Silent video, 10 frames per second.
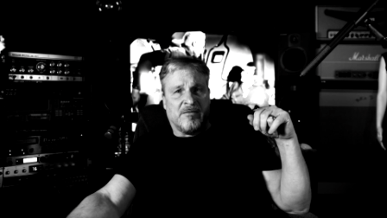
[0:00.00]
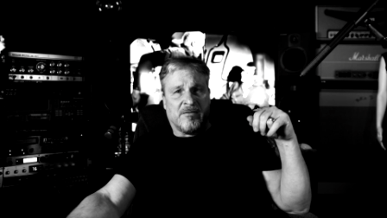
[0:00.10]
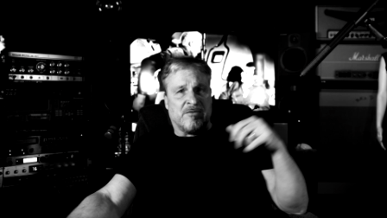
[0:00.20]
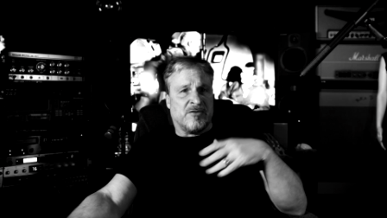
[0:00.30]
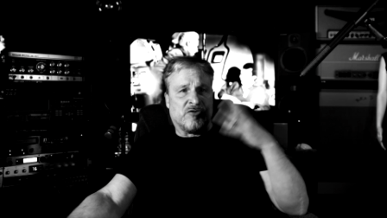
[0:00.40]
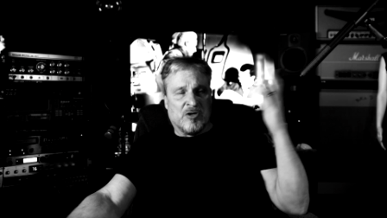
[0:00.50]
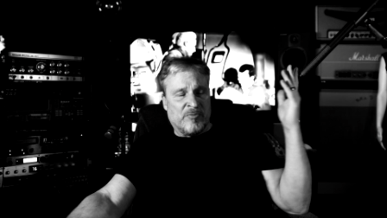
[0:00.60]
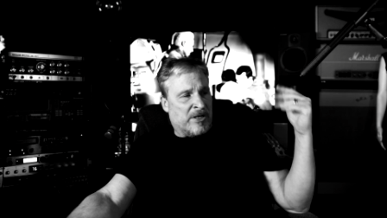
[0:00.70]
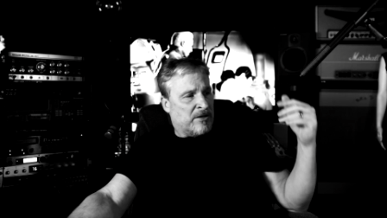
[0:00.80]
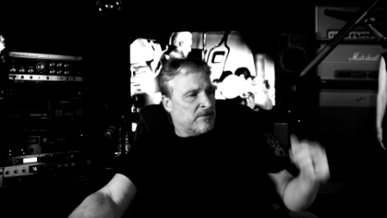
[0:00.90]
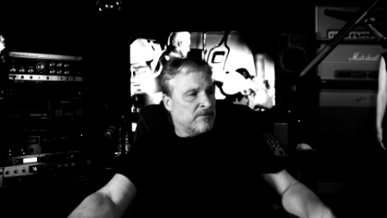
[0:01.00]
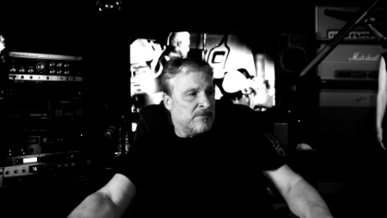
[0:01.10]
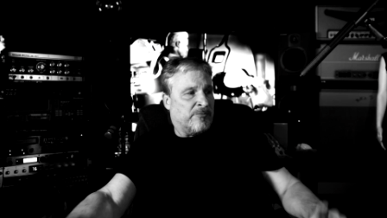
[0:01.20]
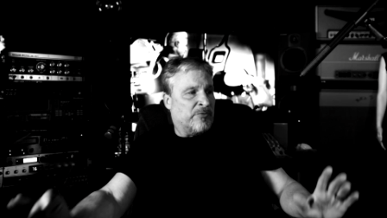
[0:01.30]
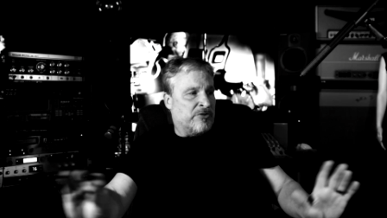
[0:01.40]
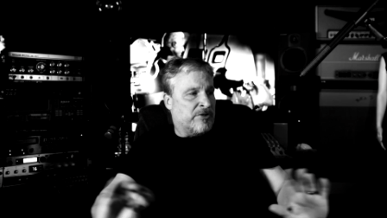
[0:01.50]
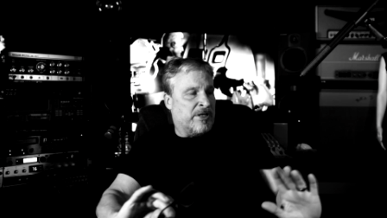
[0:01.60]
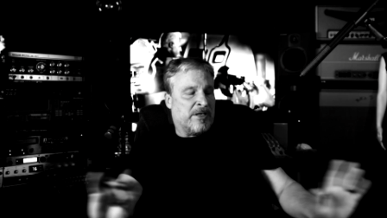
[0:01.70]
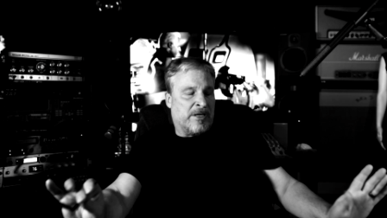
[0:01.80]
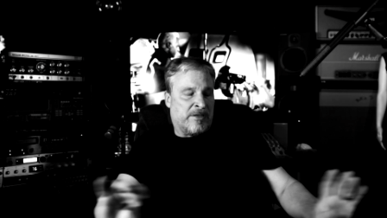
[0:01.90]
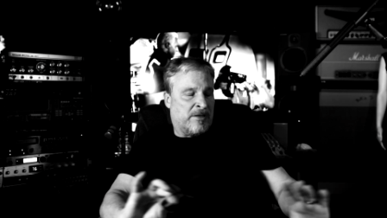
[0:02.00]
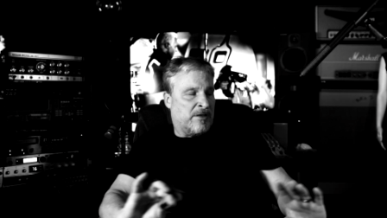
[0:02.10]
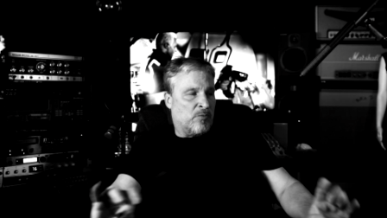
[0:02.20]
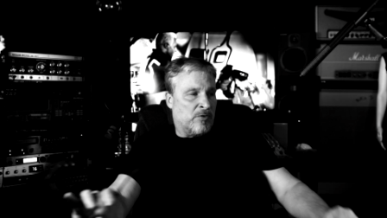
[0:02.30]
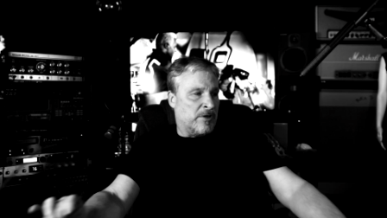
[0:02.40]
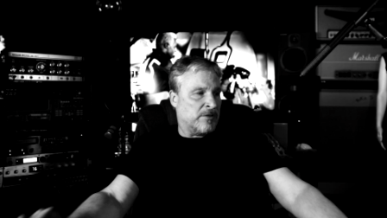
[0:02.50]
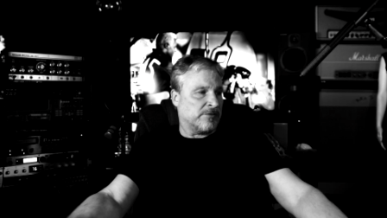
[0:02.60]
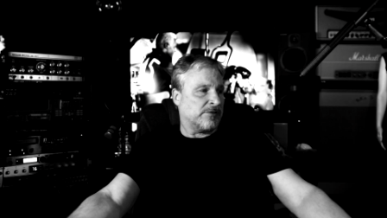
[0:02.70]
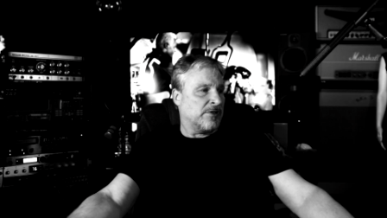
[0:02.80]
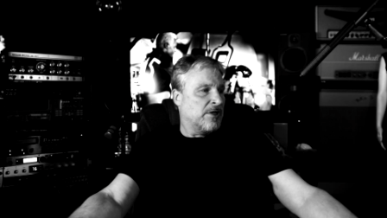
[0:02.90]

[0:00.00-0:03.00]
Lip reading: They just told me how to. I mean, you can't get that anywhere else.